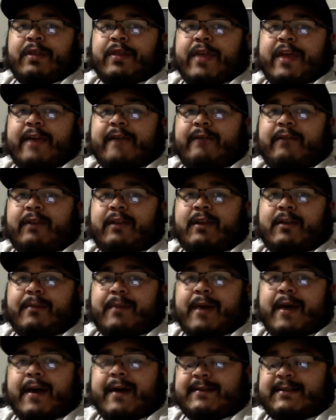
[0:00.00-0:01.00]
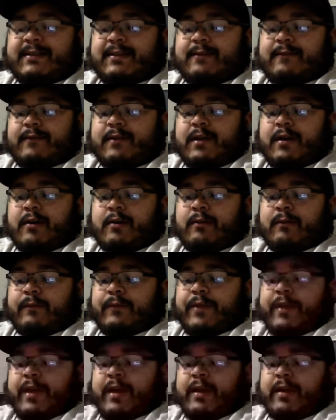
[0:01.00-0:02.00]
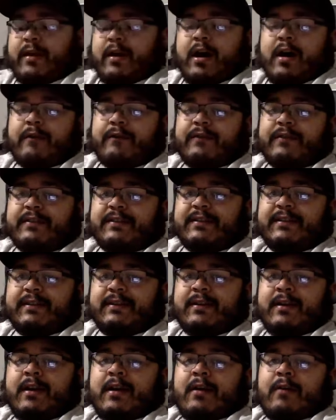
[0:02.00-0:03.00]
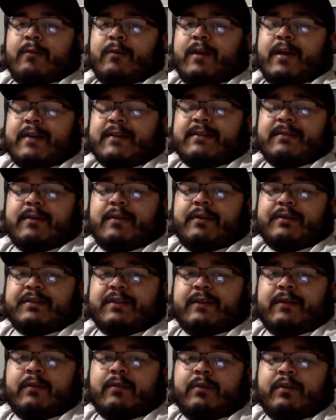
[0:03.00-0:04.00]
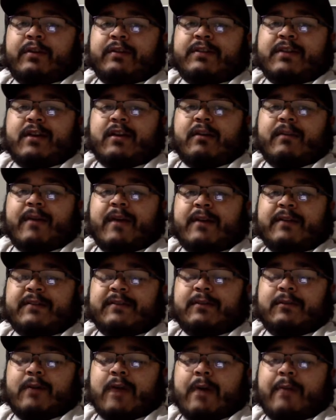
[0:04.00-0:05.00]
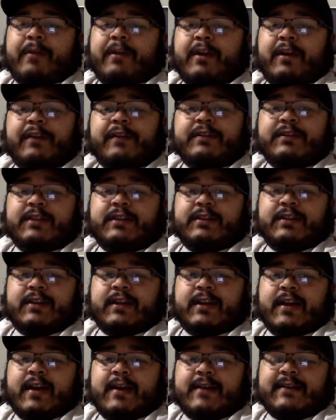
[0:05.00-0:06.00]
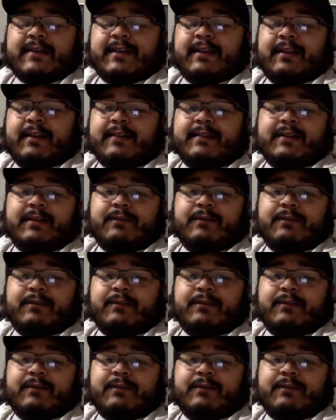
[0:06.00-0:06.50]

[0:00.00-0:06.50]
But thankfully, in a positive note, then obviously we got some other stuff that we're going to talk about. So I'm going to cut the chit chat, guys, and let's